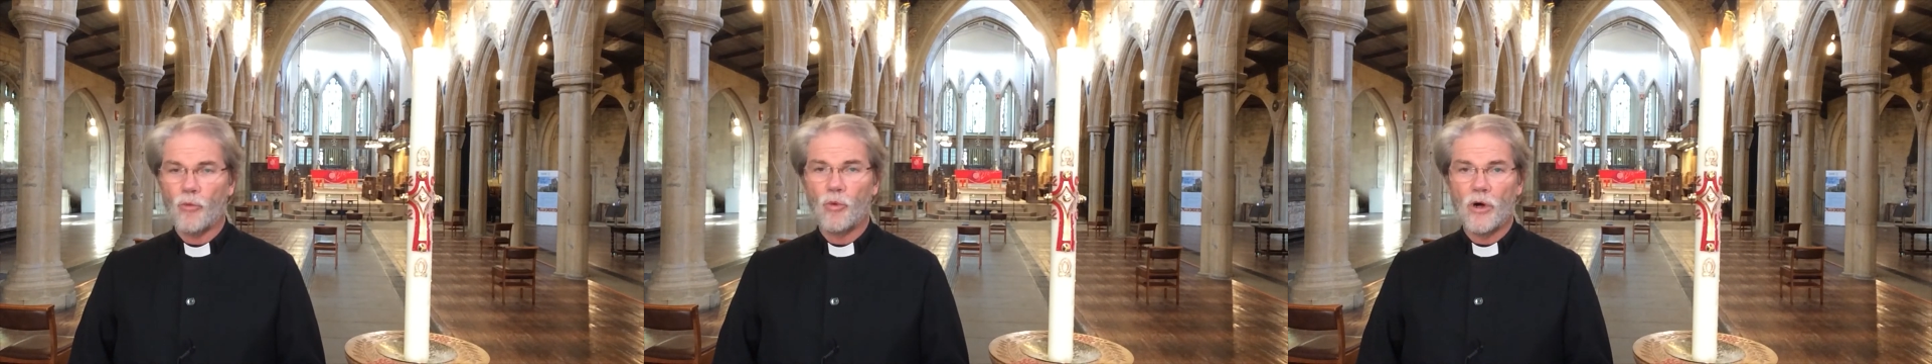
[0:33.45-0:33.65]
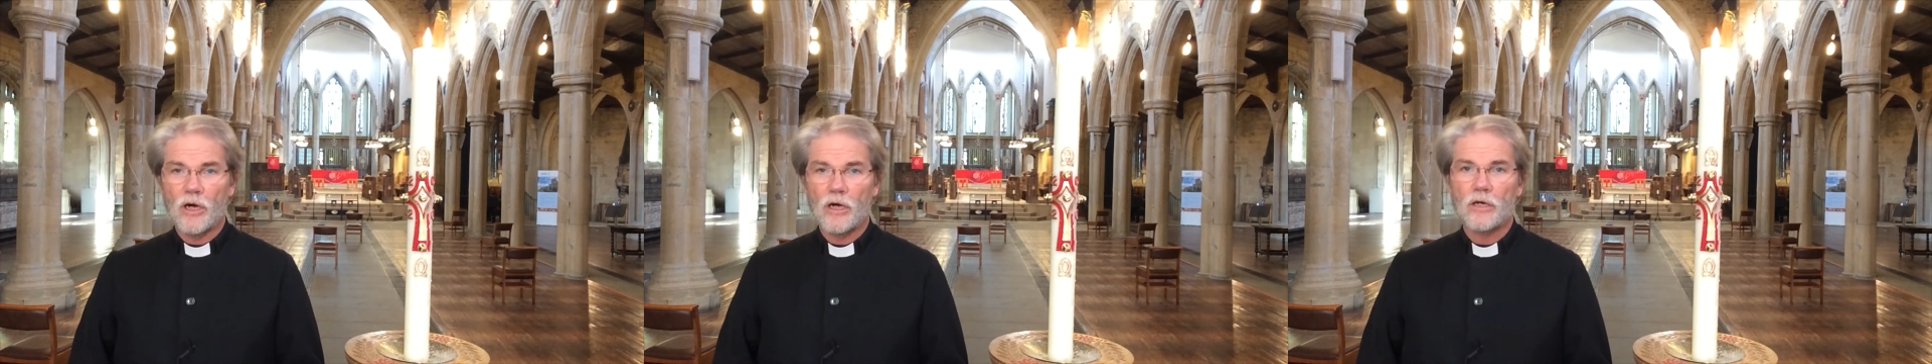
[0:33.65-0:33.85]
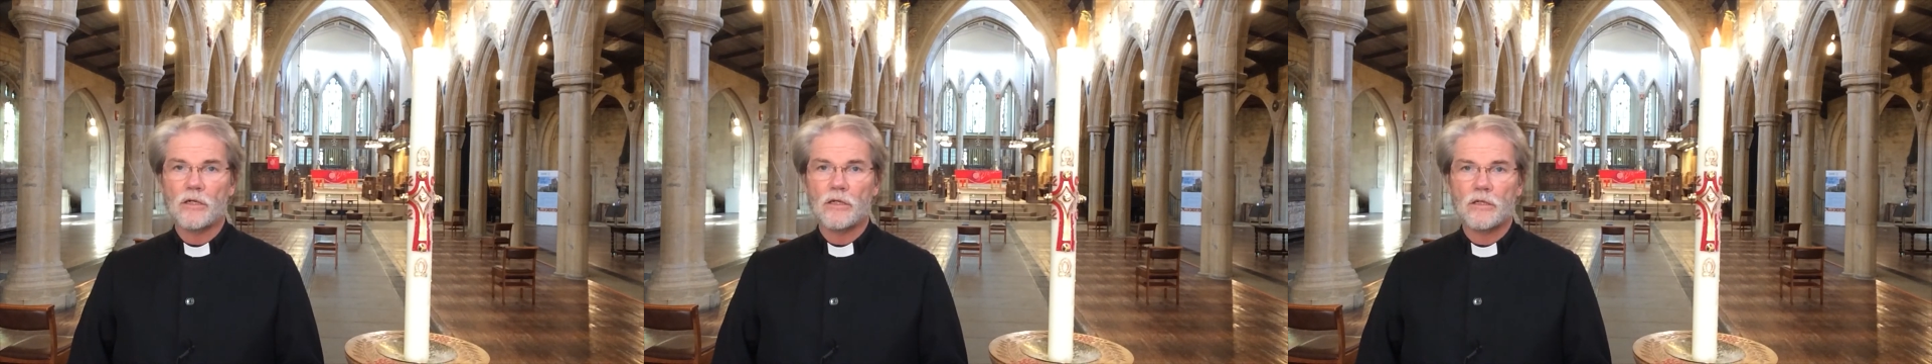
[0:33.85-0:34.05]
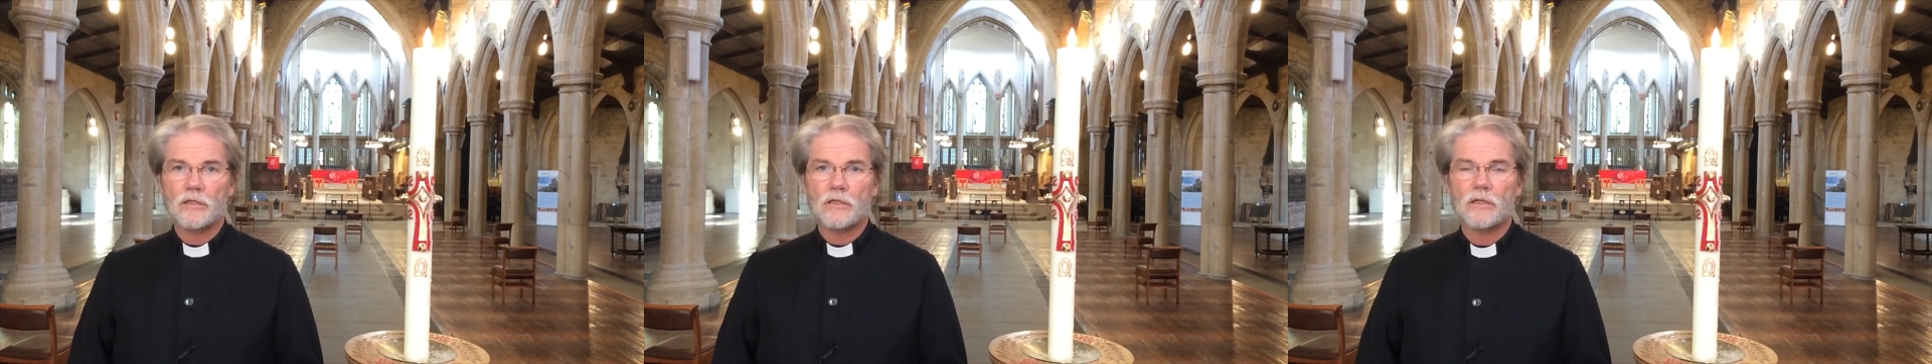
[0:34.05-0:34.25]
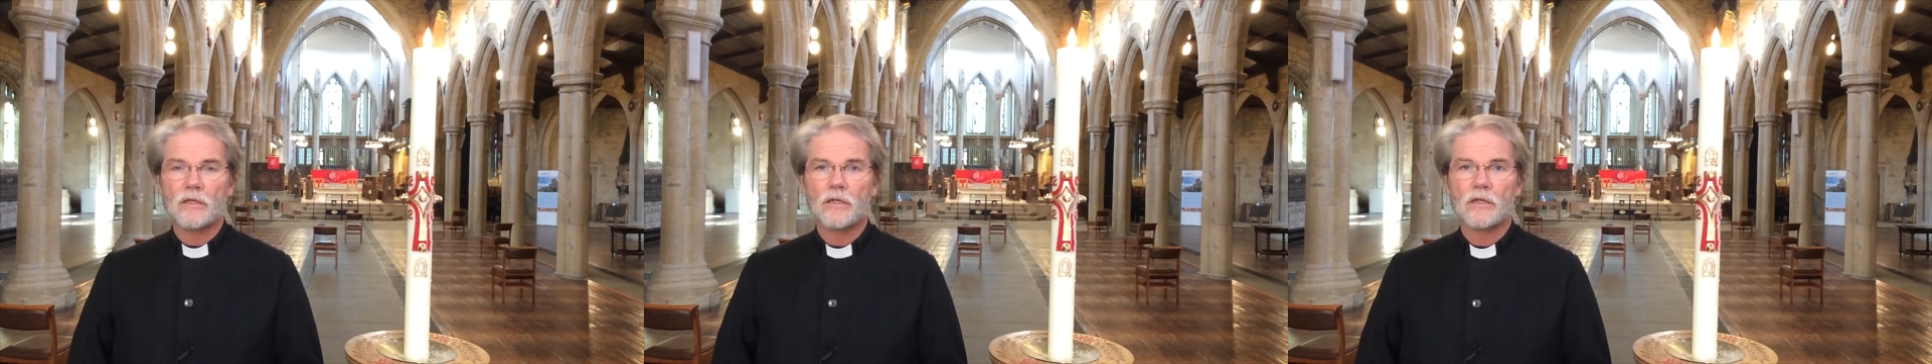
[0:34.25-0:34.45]
our
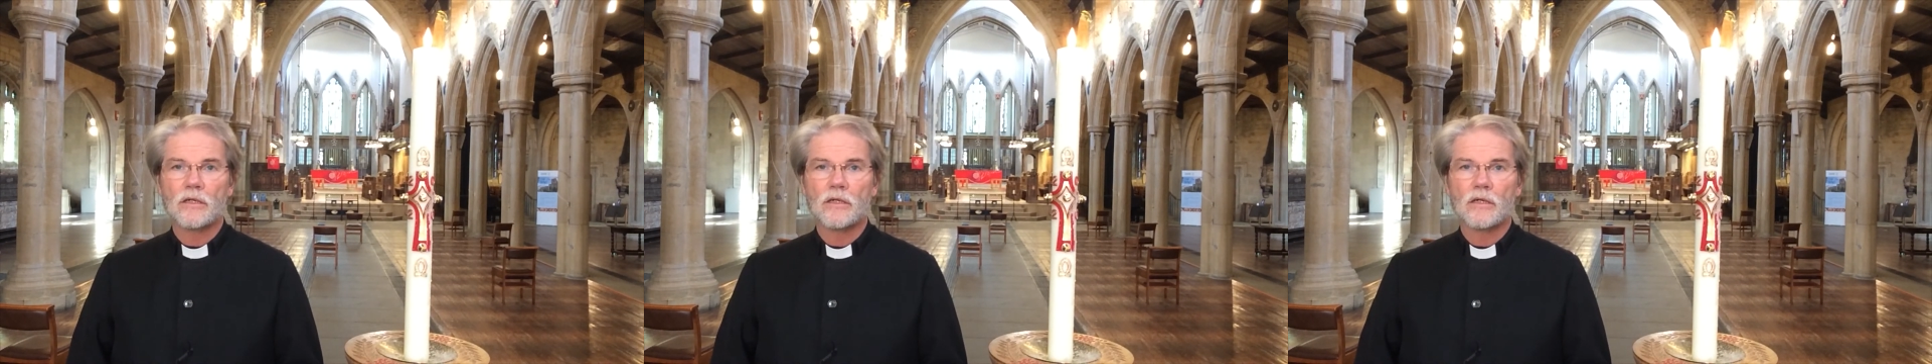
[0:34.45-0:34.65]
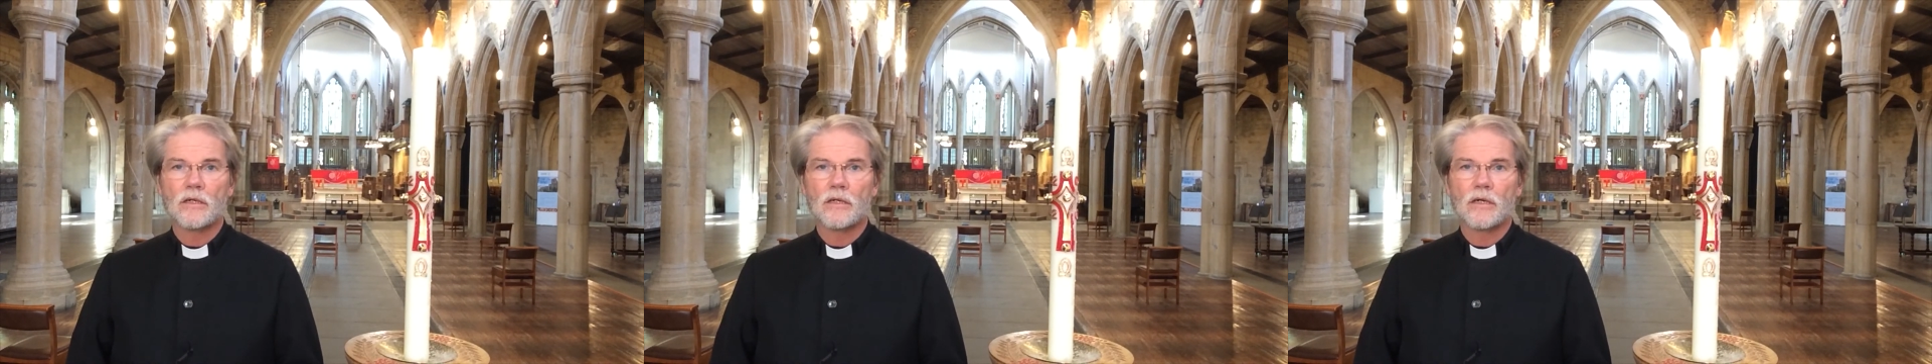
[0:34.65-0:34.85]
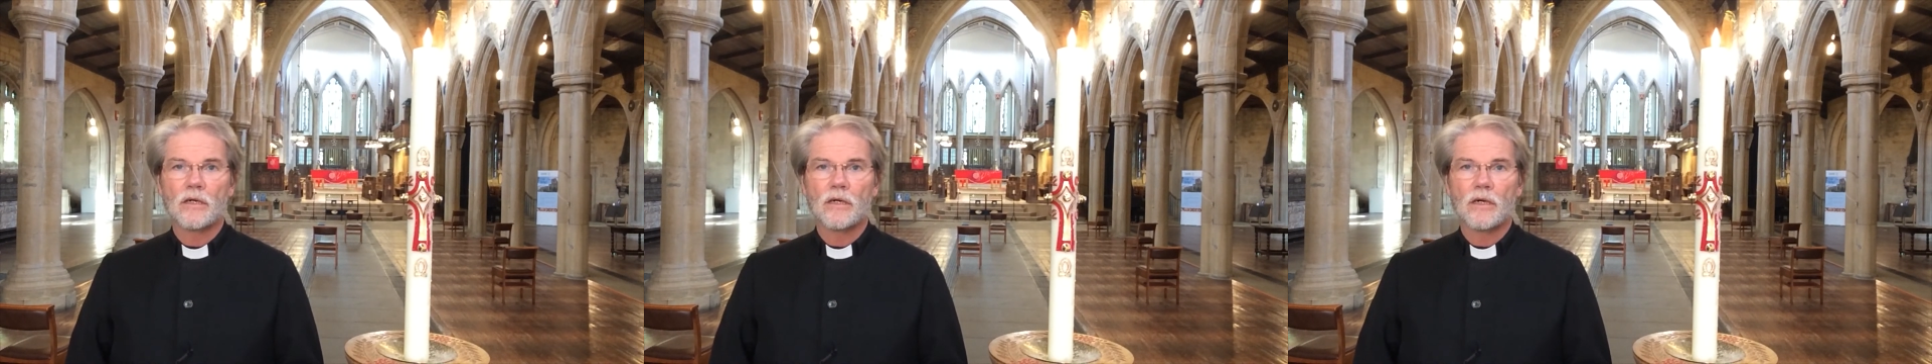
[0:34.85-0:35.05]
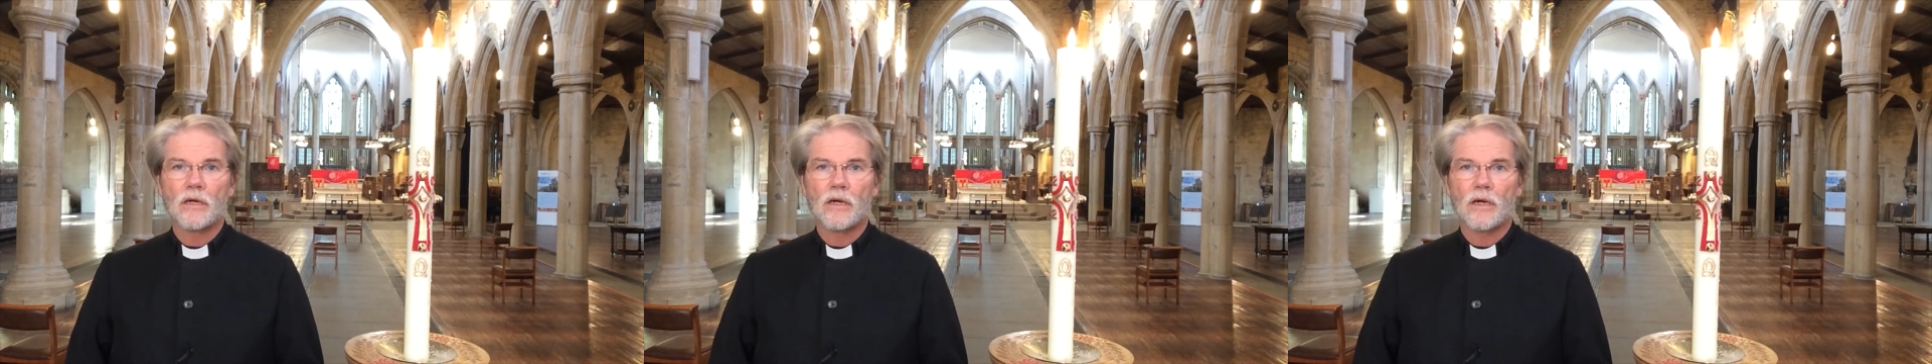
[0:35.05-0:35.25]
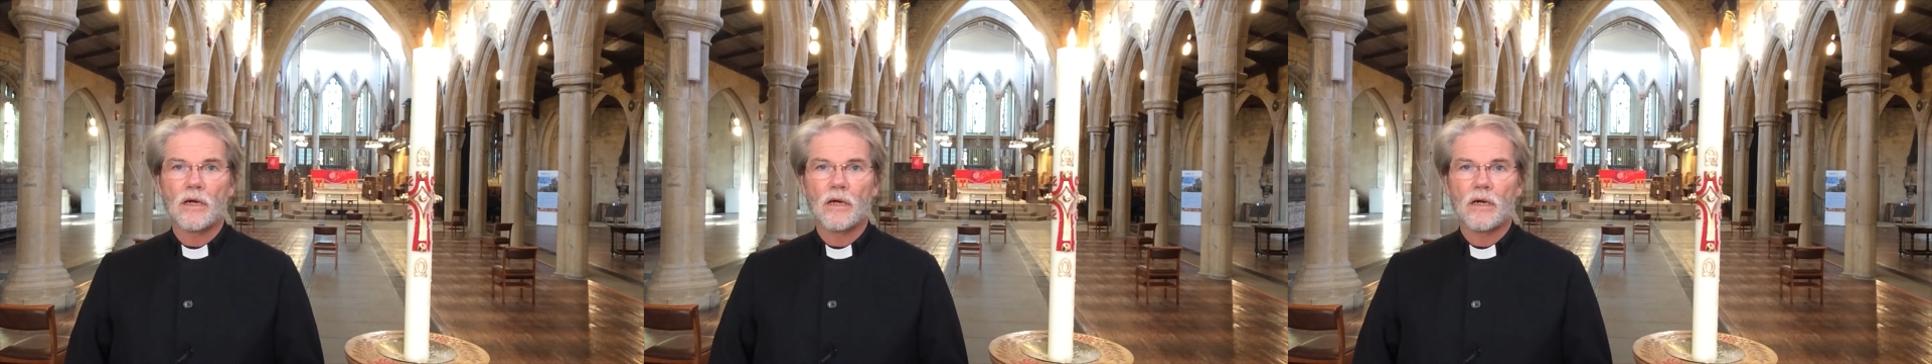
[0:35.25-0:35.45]
world,
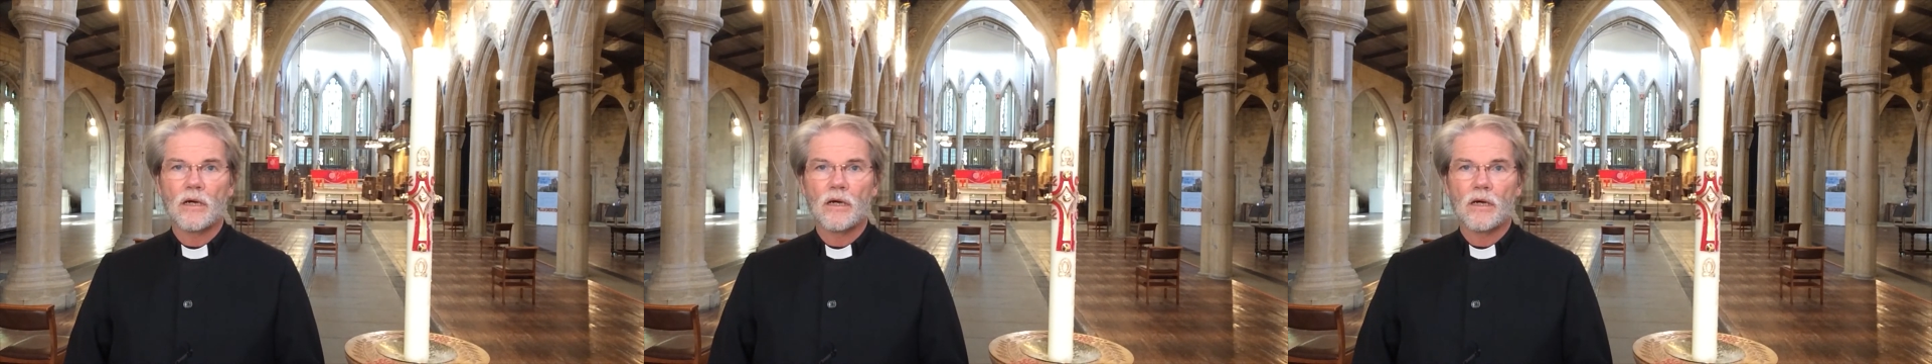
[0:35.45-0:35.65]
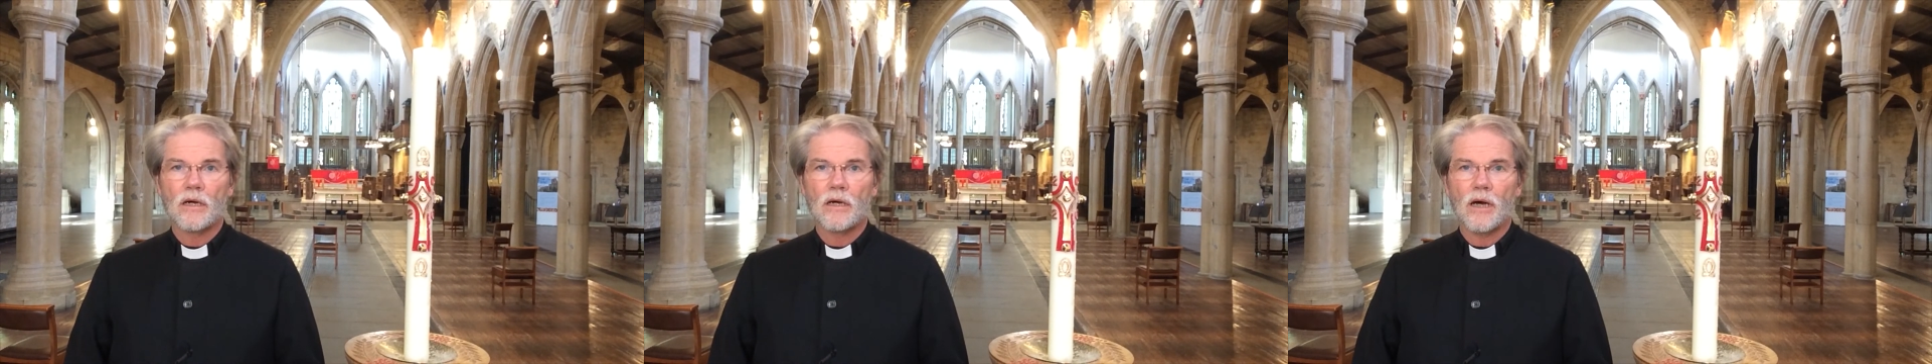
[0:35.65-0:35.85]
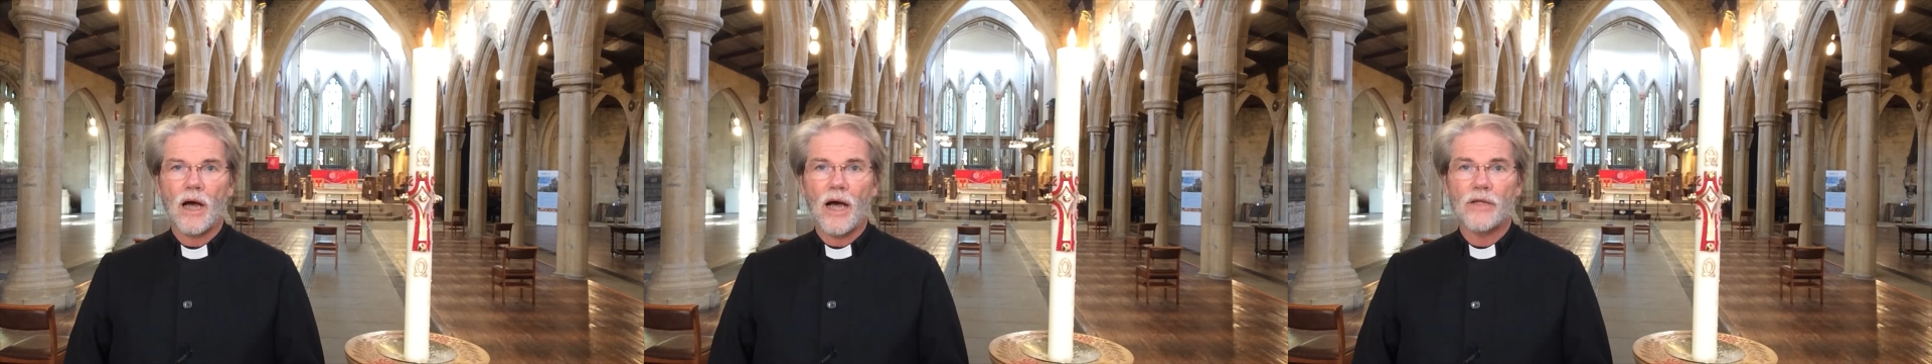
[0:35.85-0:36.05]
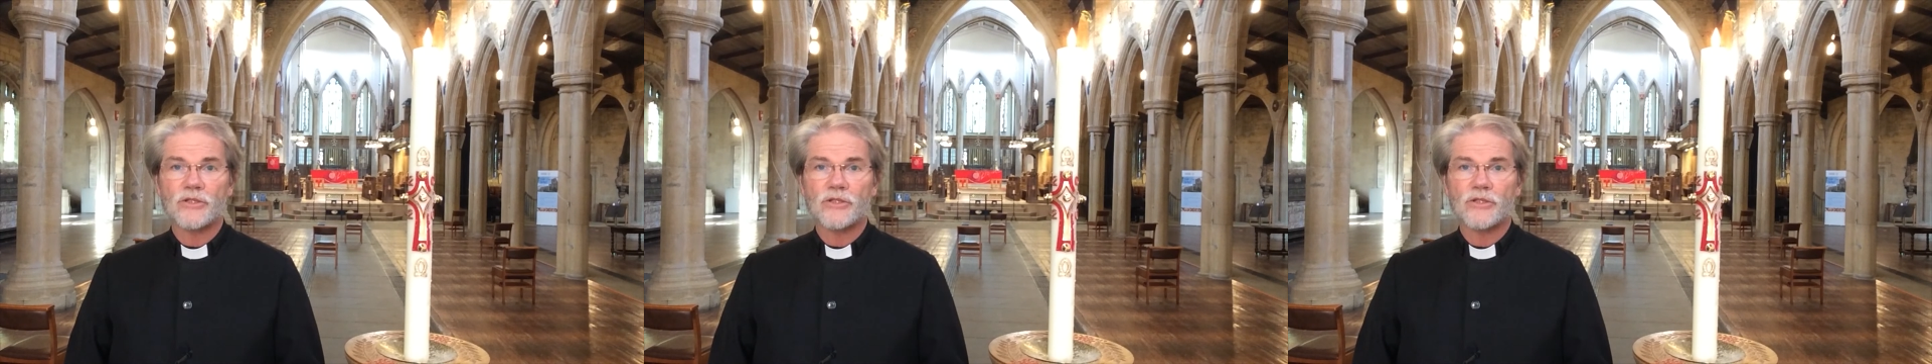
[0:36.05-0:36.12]
and